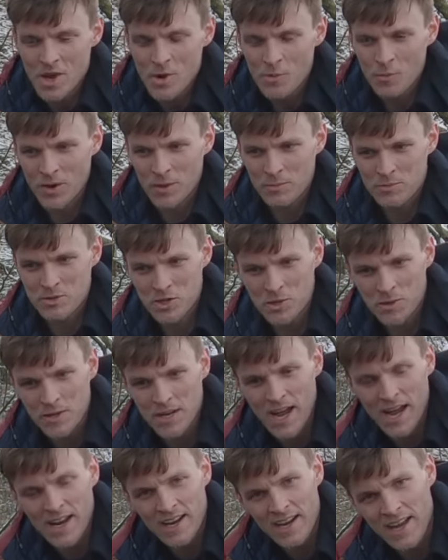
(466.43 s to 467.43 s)
when I'm shooting
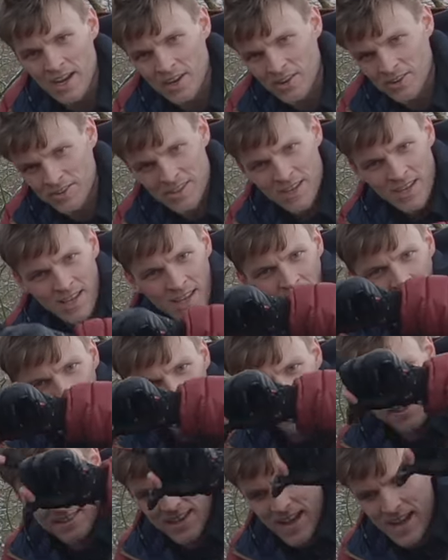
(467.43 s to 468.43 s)
handheld
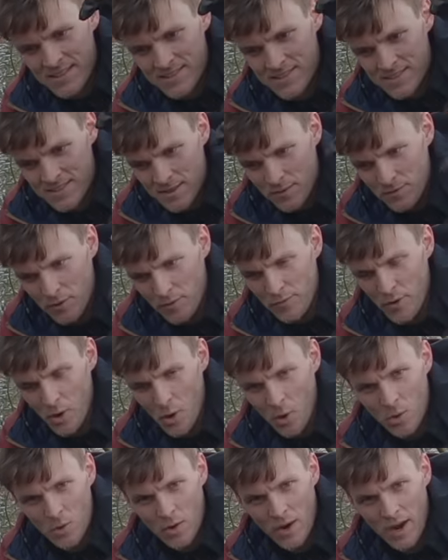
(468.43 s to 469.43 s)
is the edges of the
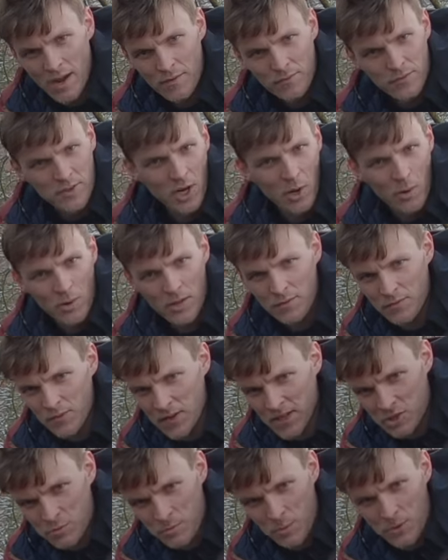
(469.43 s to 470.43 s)
photograph, you know, are the
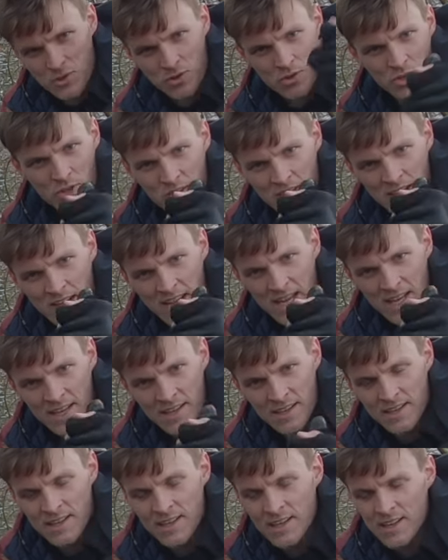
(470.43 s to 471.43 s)
things protruding in